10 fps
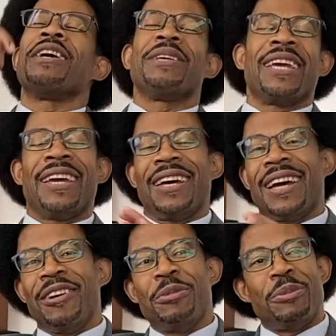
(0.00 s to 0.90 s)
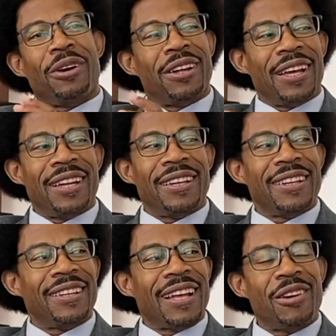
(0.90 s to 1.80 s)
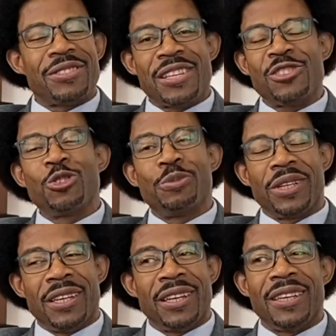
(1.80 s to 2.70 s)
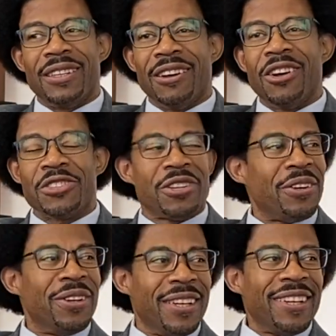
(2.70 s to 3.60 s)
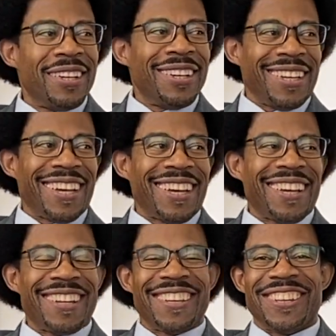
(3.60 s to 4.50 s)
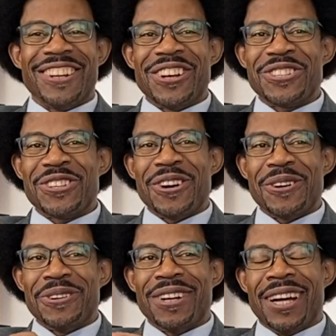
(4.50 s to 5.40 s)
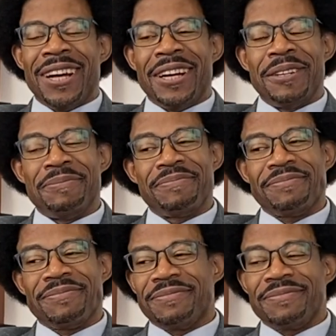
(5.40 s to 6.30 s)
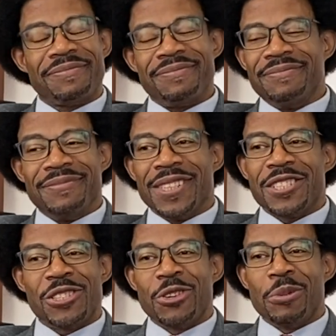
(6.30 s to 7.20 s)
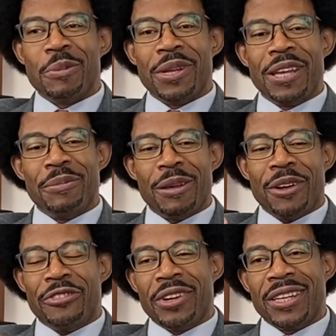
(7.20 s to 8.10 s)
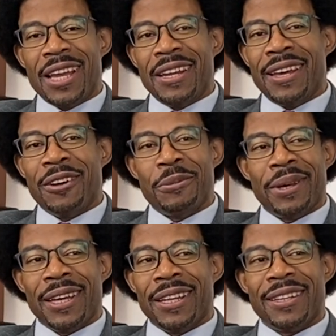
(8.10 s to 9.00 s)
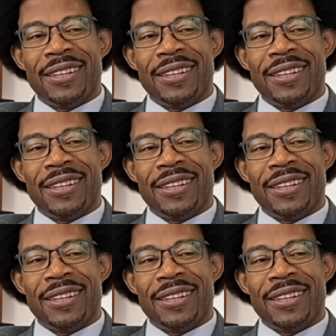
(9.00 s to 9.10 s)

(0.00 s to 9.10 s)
It, yeah, I remember all that. I was that stupid kid also. Yeah, you know, so um, still remember me, me and my friend Knell, man.